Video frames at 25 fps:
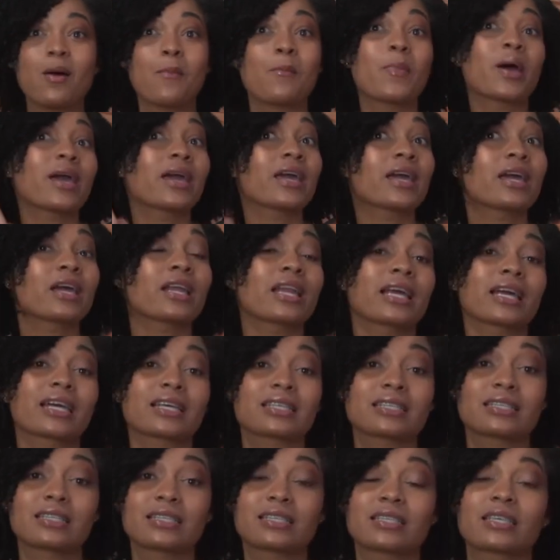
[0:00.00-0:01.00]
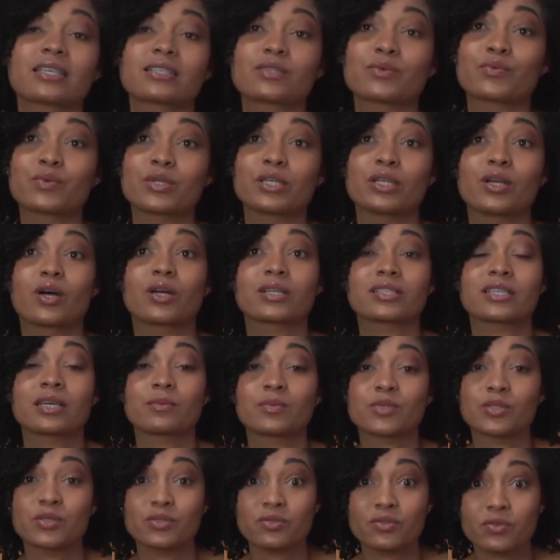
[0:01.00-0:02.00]
My hair, like I said, takes a really long time
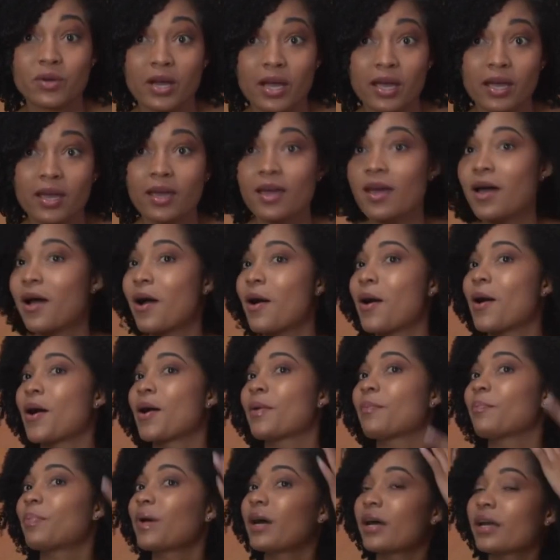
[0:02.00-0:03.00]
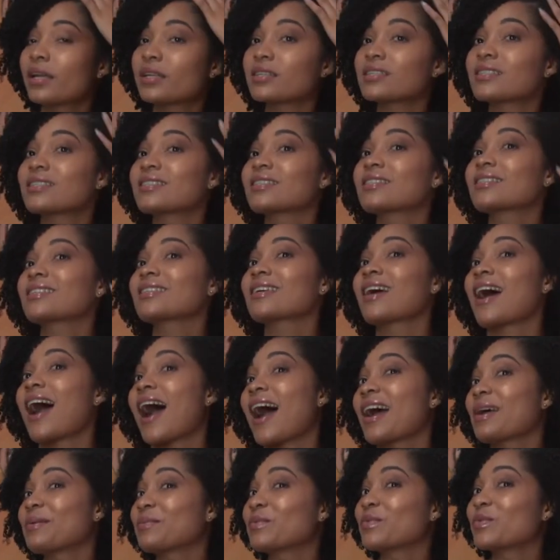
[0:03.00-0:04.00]
to dry, but
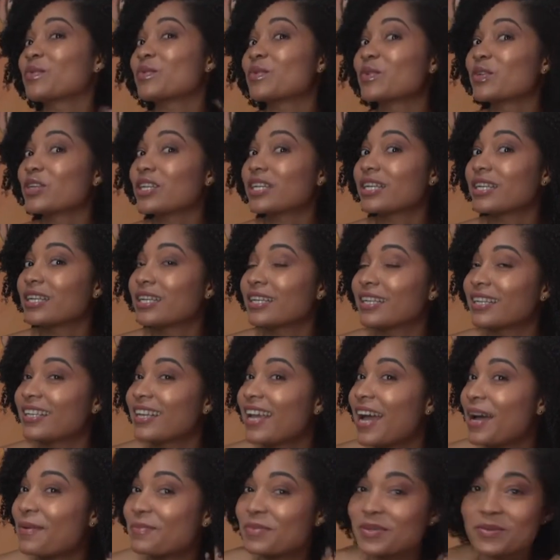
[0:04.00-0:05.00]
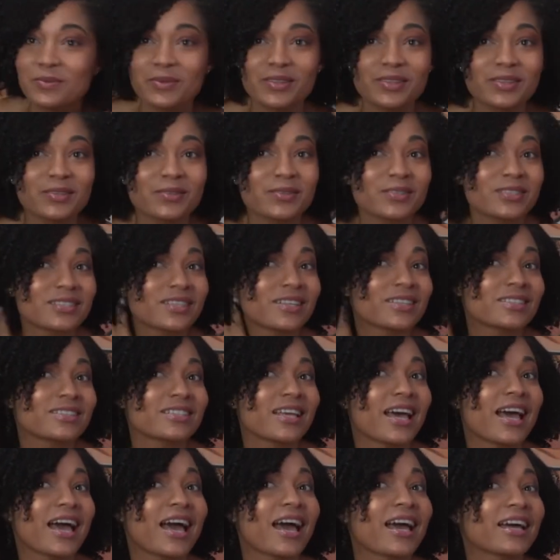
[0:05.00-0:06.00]
I'm really happy with the results.
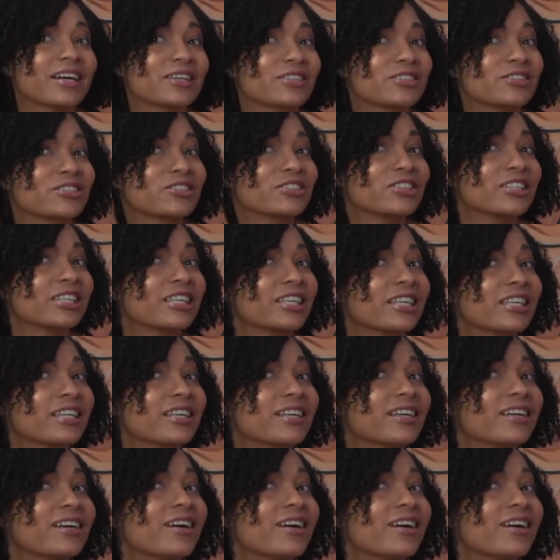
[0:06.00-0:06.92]
Actually,